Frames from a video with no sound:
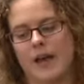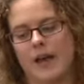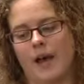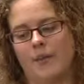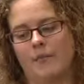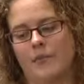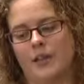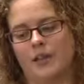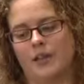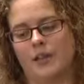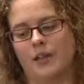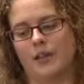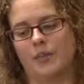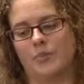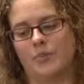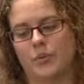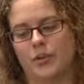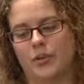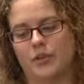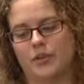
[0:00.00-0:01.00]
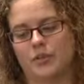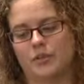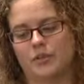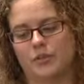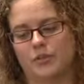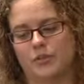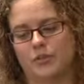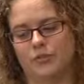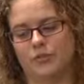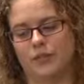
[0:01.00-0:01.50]
and the Component
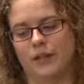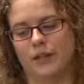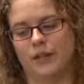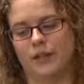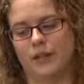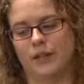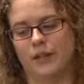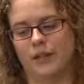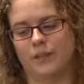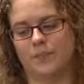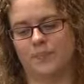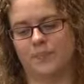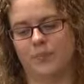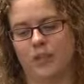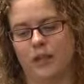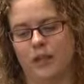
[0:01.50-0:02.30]
2 funding